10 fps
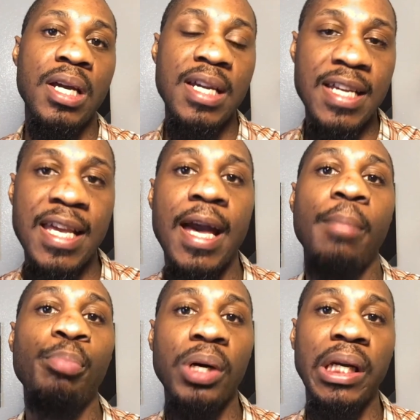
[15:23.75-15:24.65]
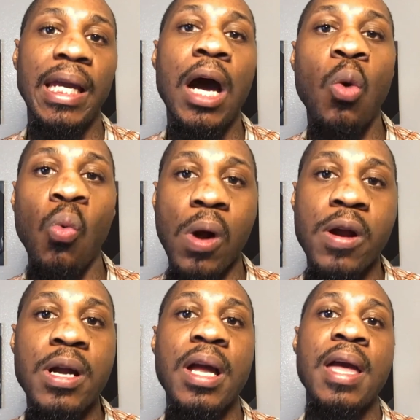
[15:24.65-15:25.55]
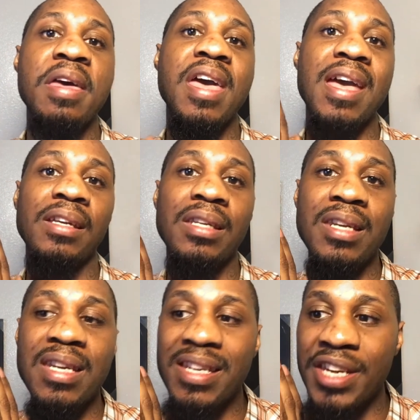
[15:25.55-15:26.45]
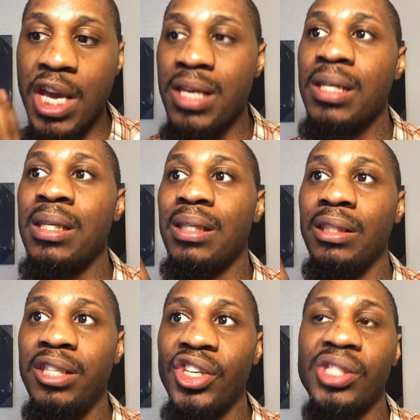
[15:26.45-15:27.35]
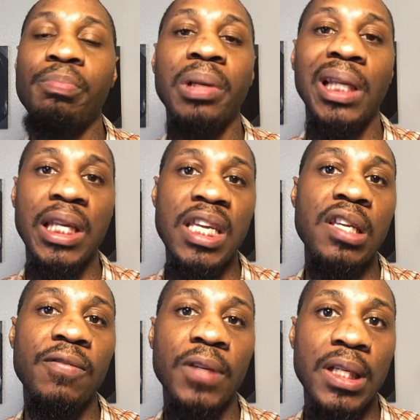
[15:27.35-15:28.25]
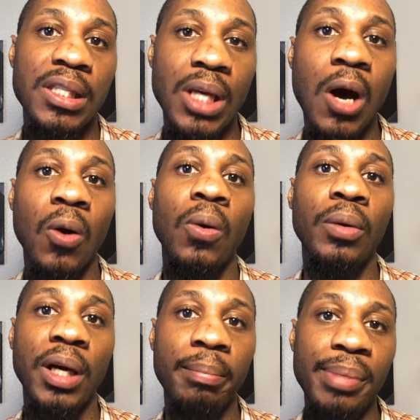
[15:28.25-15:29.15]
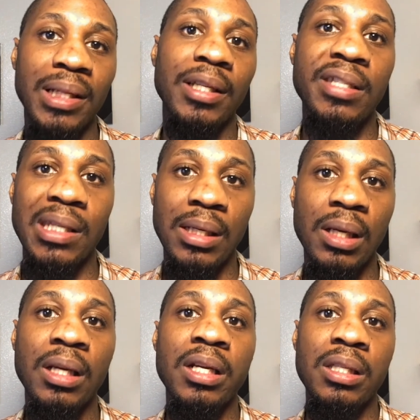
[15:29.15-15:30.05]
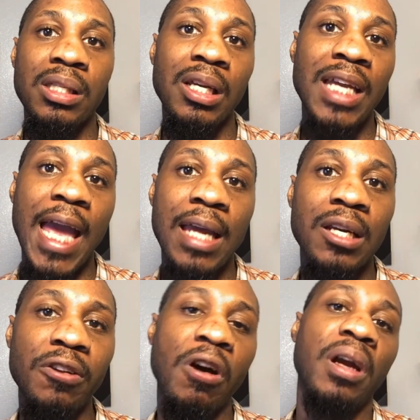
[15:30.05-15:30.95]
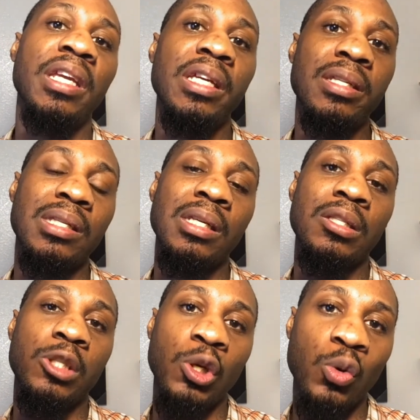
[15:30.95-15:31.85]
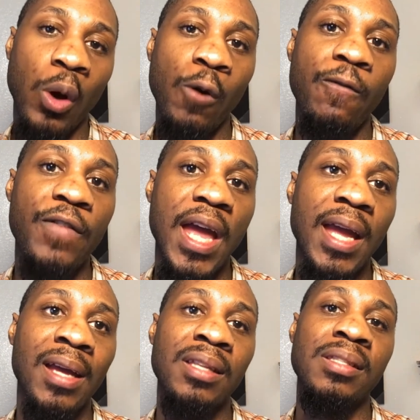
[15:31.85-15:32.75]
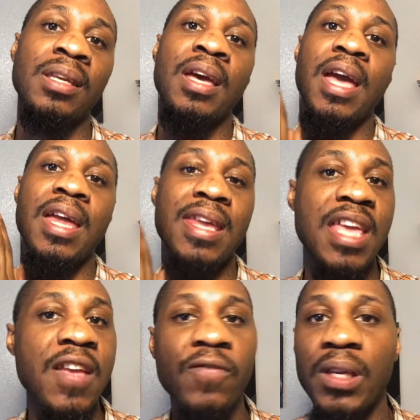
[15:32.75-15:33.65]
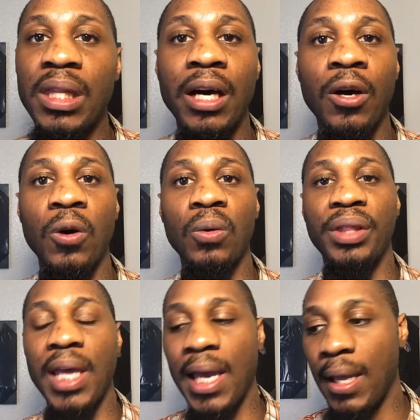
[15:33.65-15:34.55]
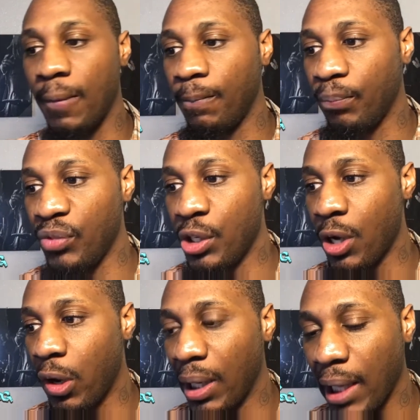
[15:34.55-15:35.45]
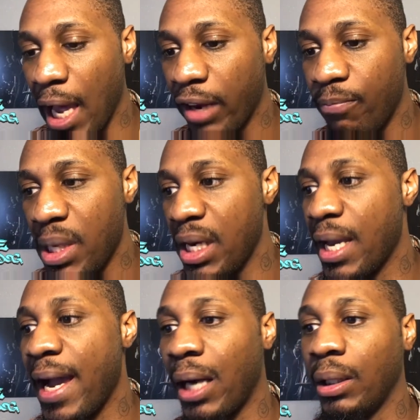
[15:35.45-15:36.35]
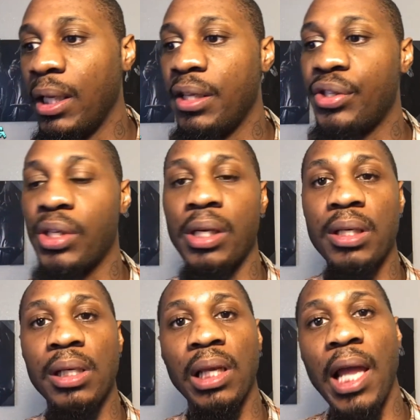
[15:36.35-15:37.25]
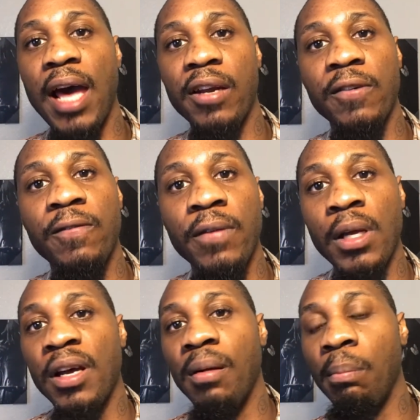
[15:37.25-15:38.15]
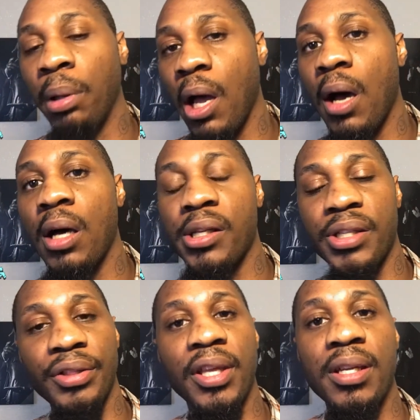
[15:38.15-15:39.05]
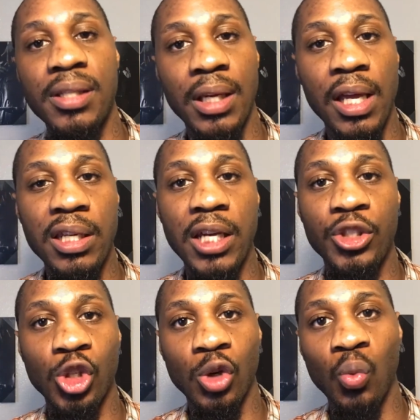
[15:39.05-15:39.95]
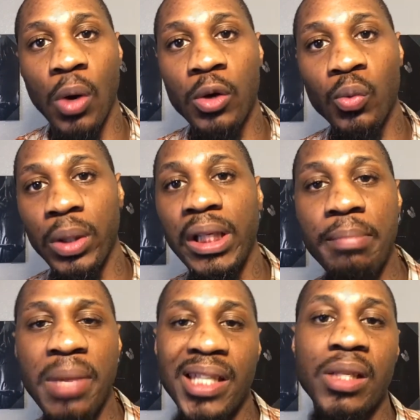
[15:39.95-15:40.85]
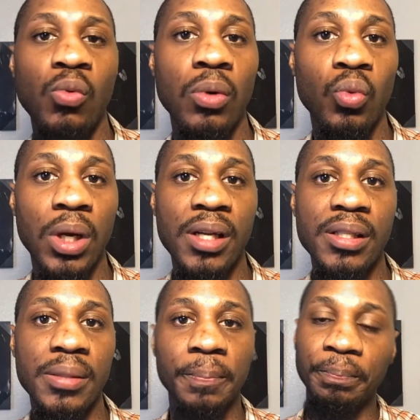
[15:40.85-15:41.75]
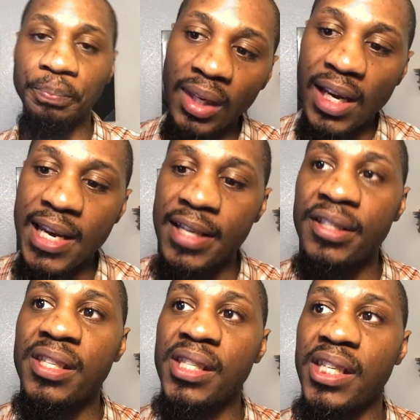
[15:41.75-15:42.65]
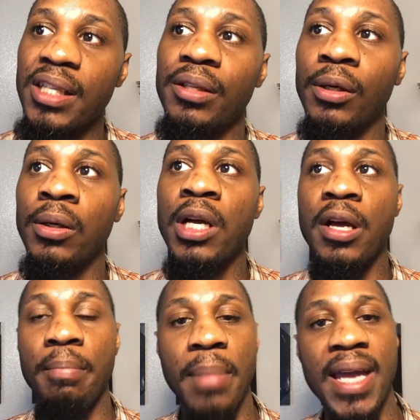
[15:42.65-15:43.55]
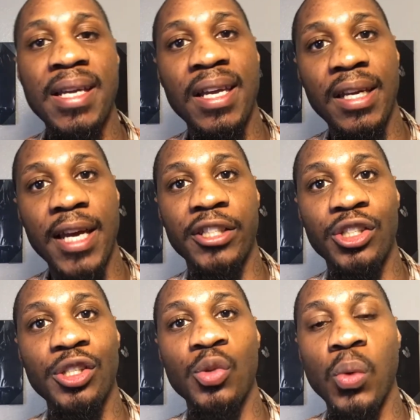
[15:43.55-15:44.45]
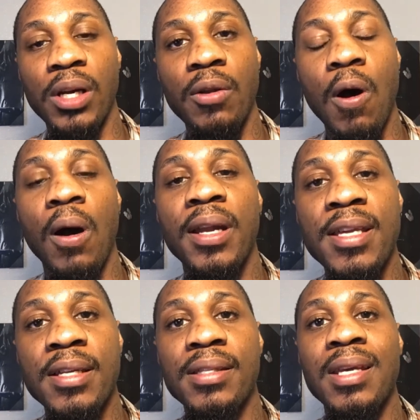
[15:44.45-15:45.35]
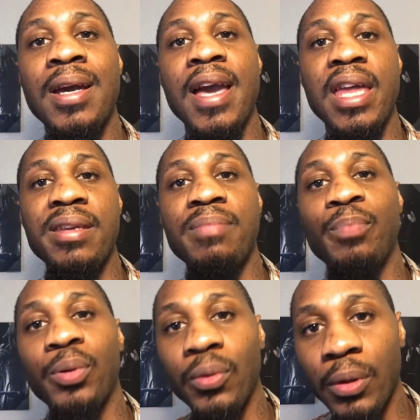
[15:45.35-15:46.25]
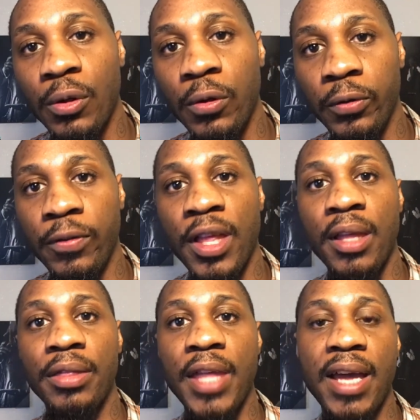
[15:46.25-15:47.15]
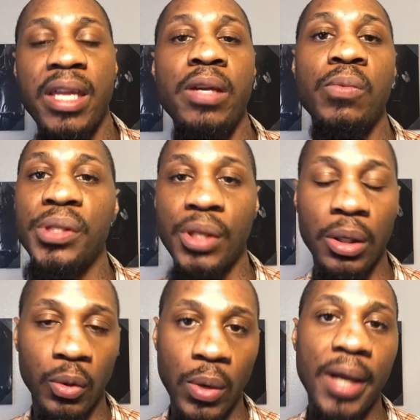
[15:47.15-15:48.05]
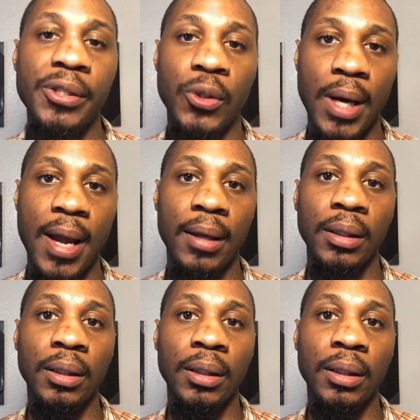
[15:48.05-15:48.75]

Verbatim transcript: He kept putting out work and didn't disbelieve in his own ability to gain an audience, to grow fans. And even though that, you know, a lot of media outlets and a lot of blogs and things of that nature weren't really messing with Russ, he still made connections with an audience, and he proved that he was on the right track.